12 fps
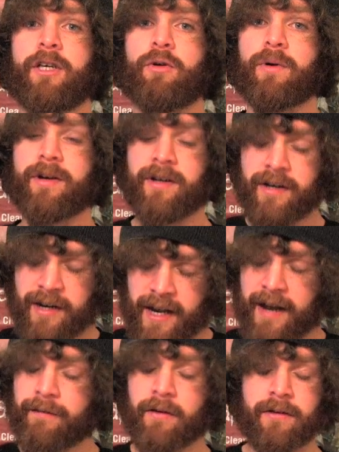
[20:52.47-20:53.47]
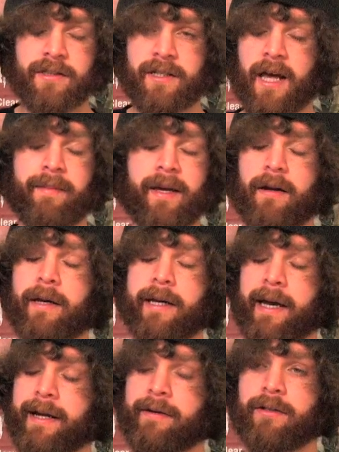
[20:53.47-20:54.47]
You will never see,
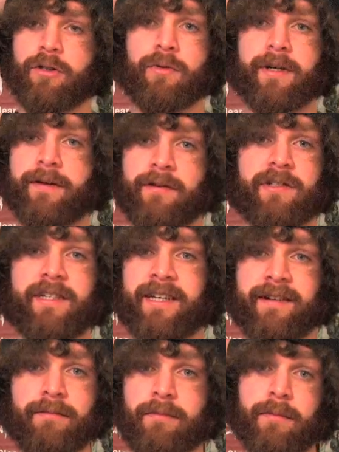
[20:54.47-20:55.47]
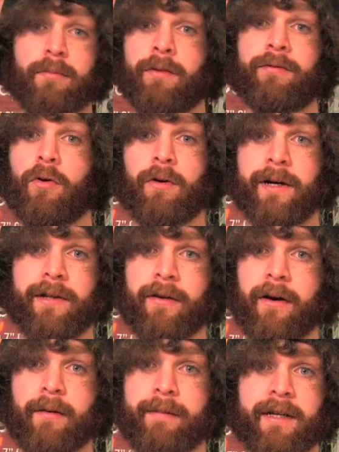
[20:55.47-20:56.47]
you will never see it before
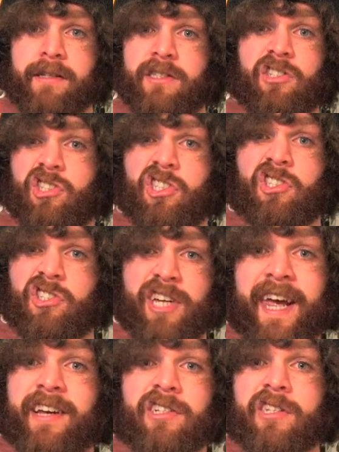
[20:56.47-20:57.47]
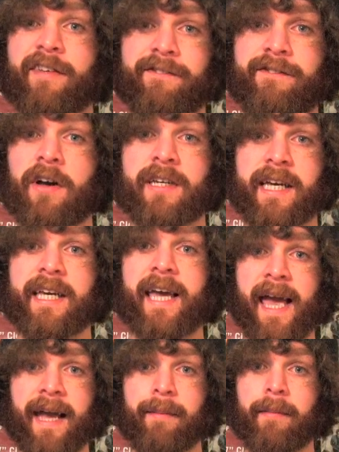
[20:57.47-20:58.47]
either, because it just changed the fucking
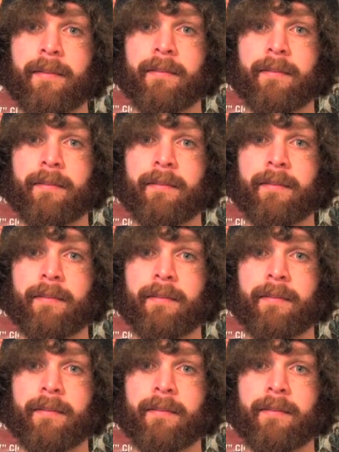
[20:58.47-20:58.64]
game.